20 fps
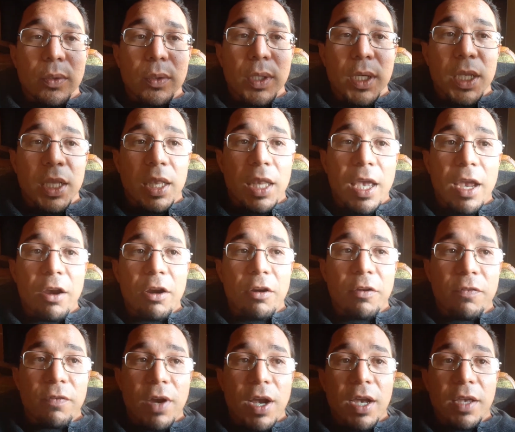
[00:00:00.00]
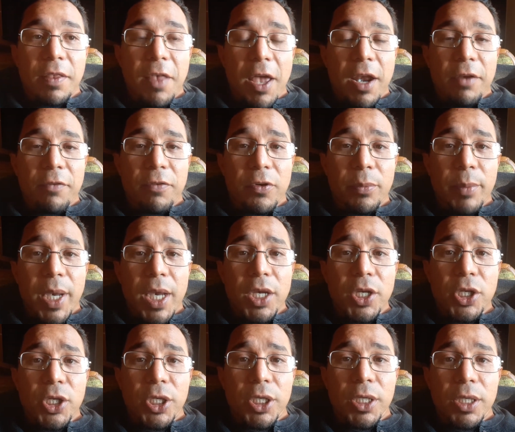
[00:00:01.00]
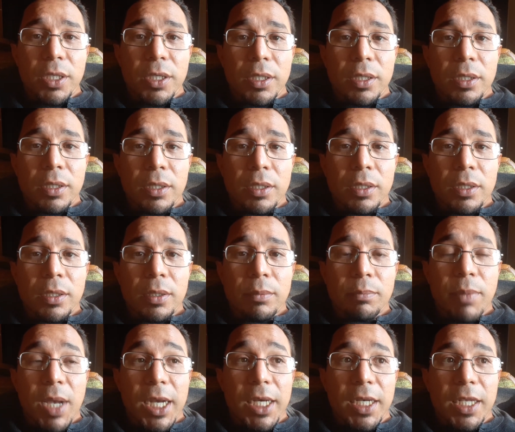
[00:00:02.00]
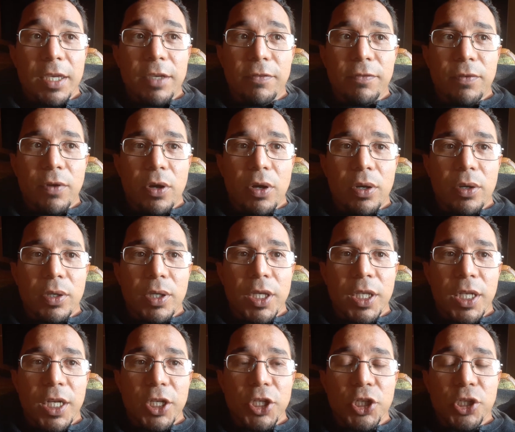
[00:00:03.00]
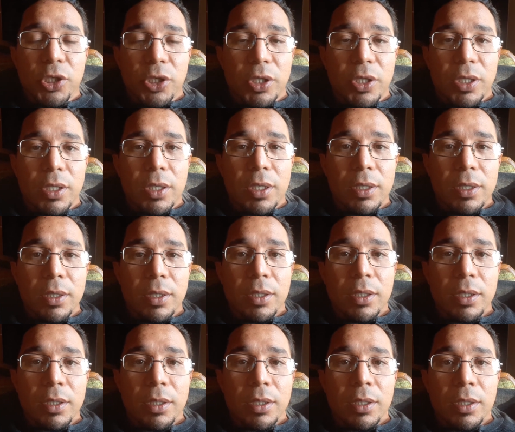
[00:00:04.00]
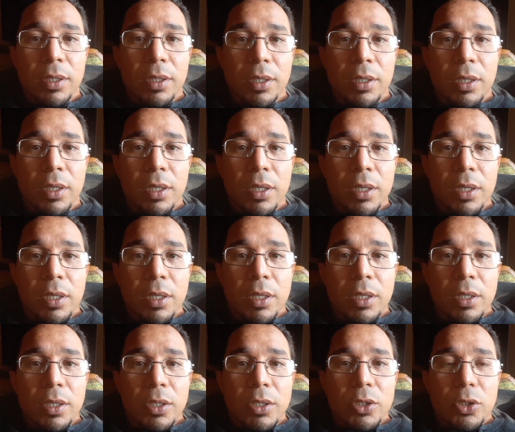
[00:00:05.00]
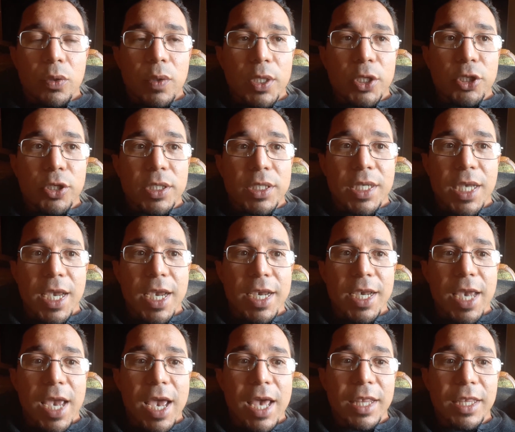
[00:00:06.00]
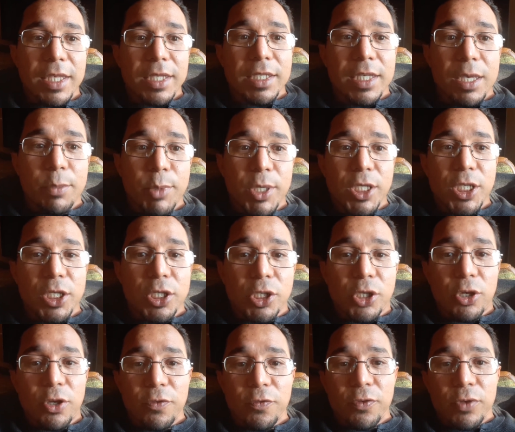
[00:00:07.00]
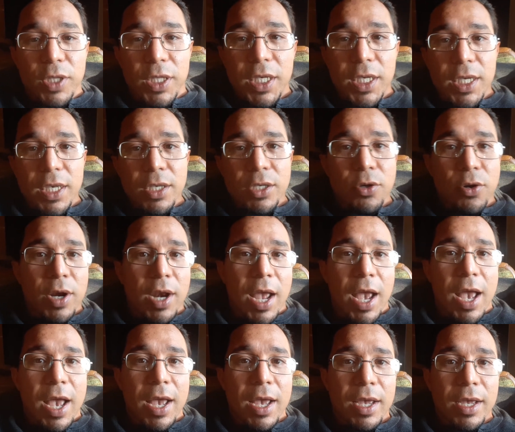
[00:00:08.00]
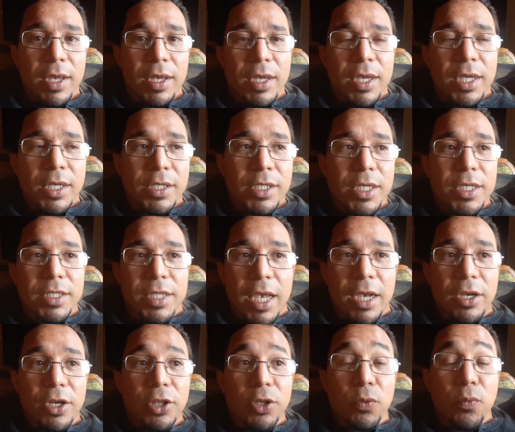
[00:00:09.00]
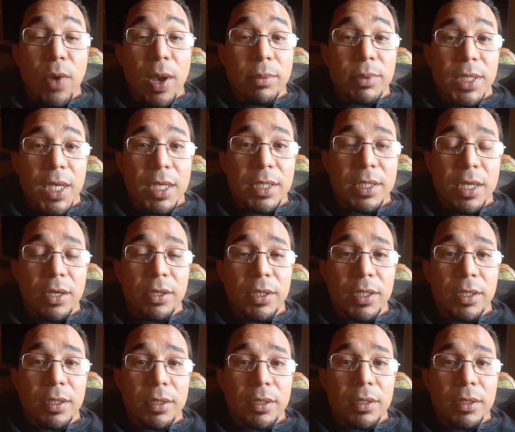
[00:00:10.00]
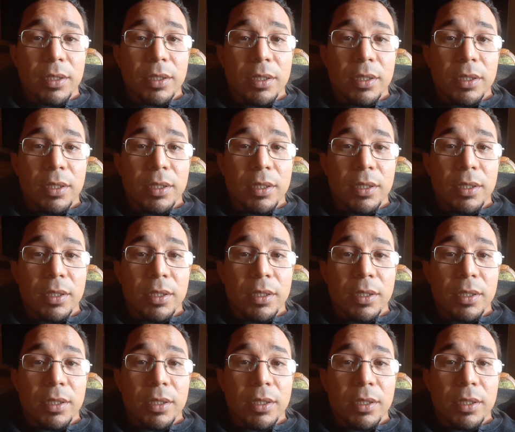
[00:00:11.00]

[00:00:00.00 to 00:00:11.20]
clarify that information by default, and it should. So it should say, yeah, this image is good for this or not, just like other websites out there.